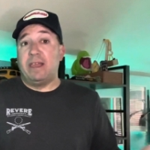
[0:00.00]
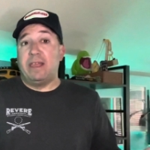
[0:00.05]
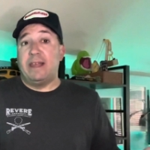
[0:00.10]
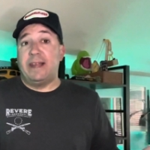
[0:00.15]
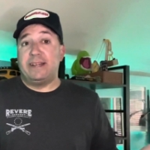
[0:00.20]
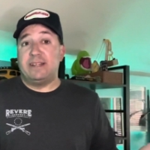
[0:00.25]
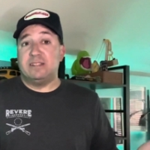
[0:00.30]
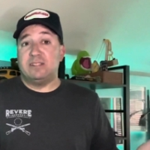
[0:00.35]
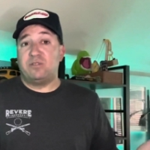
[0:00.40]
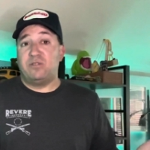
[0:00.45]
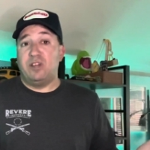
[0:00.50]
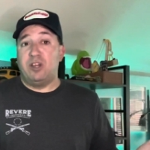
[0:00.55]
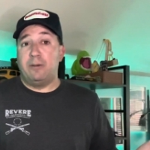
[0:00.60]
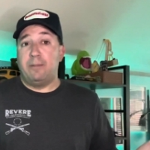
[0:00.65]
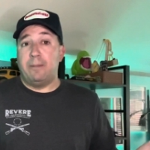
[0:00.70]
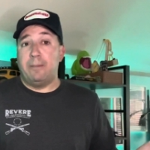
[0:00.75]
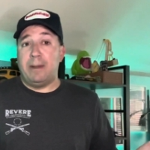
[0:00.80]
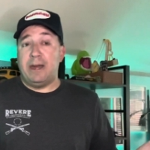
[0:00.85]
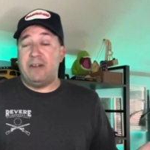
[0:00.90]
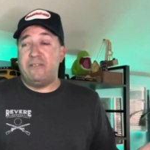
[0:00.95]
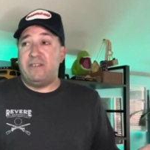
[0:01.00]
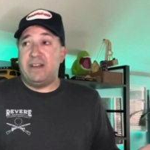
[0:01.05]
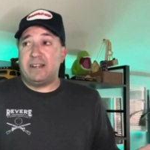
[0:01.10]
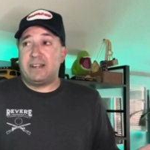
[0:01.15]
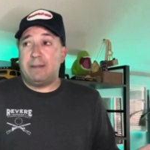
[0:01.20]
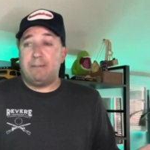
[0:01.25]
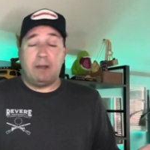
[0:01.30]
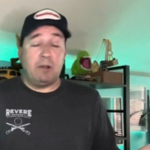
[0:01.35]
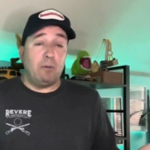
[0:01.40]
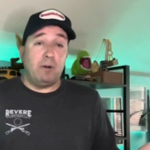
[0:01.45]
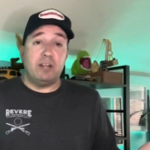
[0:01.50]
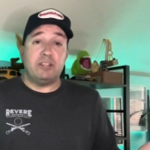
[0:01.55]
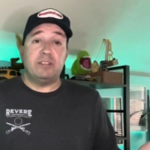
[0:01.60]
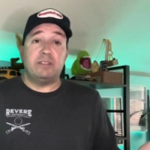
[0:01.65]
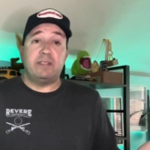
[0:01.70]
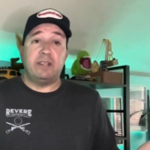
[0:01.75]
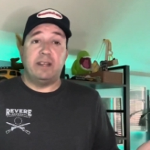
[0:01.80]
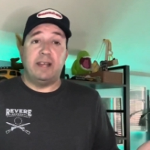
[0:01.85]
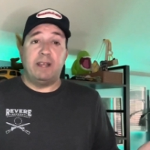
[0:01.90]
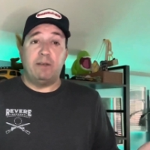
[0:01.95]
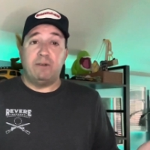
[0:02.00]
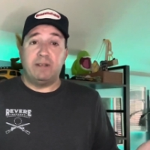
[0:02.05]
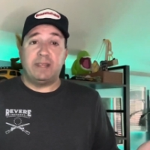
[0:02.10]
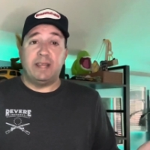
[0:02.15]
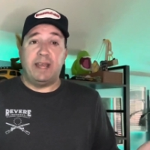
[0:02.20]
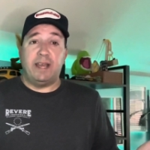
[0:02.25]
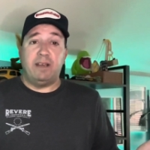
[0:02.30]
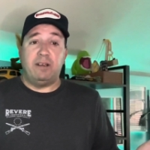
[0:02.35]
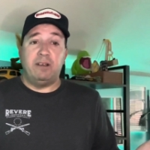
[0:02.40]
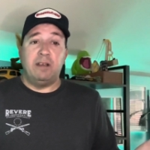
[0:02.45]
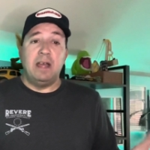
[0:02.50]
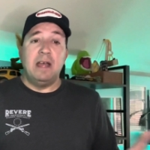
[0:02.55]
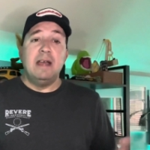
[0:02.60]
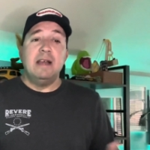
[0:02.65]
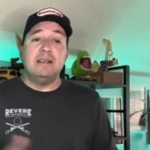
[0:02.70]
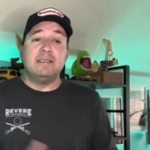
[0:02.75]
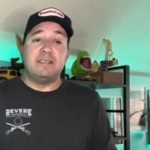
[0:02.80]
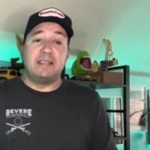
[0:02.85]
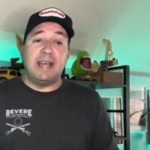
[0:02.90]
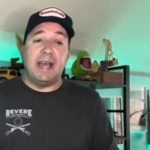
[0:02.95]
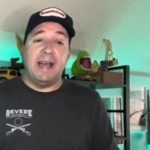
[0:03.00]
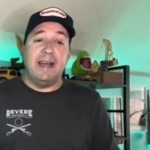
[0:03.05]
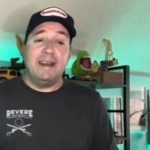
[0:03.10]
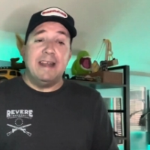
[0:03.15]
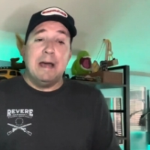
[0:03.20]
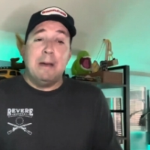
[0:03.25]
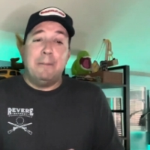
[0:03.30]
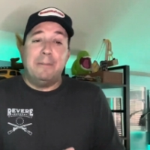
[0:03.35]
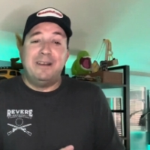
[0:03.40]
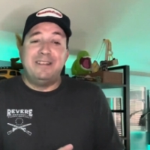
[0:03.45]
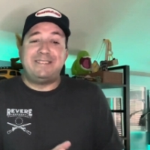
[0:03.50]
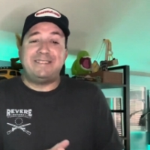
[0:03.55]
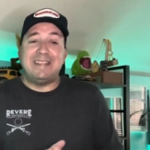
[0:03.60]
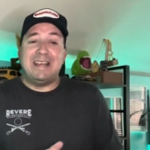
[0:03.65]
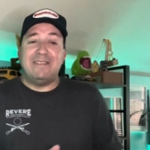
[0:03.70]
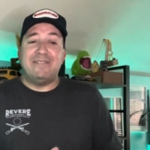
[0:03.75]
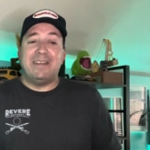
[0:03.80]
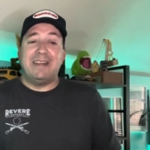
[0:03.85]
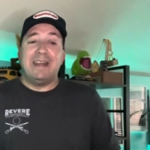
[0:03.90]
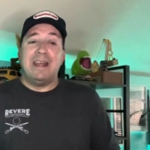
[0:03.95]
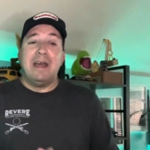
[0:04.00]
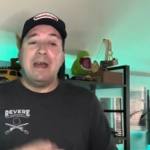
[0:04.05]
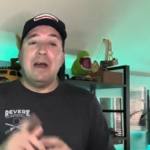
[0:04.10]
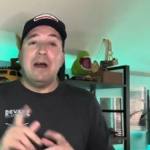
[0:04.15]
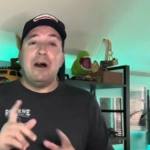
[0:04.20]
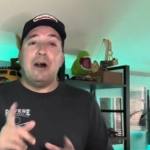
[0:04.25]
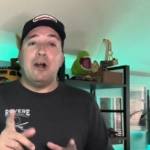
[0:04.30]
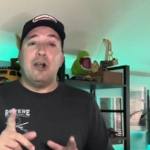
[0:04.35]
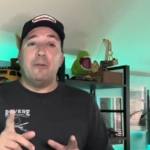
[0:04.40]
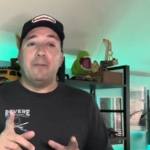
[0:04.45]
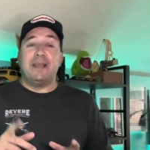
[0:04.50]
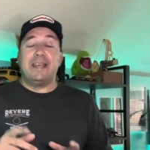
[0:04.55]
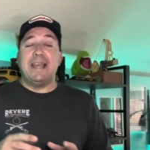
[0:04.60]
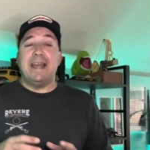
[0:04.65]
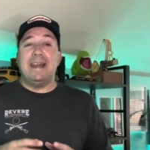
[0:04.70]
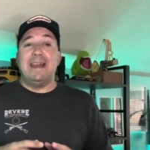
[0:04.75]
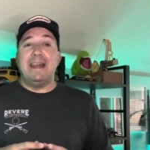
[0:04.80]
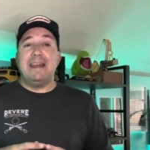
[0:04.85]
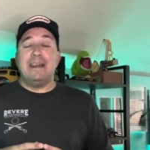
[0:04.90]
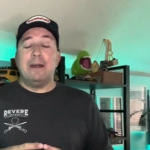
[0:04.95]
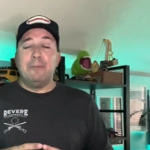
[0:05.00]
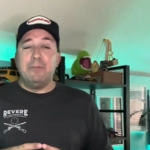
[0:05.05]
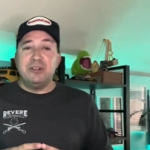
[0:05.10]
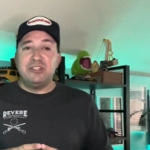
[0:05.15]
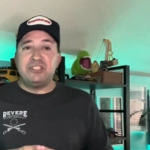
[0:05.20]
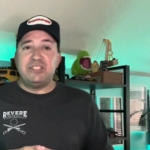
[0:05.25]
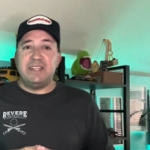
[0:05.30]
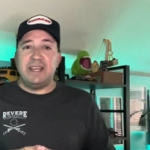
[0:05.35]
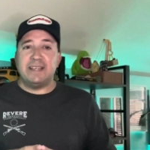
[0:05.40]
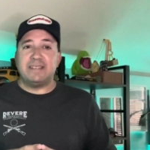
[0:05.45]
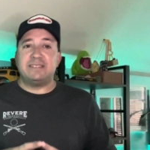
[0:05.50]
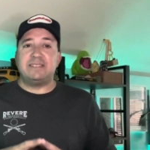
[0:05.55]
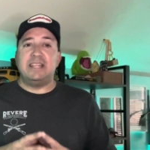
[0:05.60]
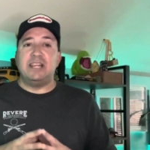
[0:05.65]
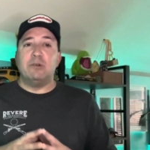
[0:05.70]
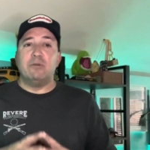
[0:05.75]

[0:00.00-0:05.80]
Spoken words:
like this film. As a matter of fact, I might watch it tonight. What the hell? So yeah, number 7, Armageddon. At number 6, the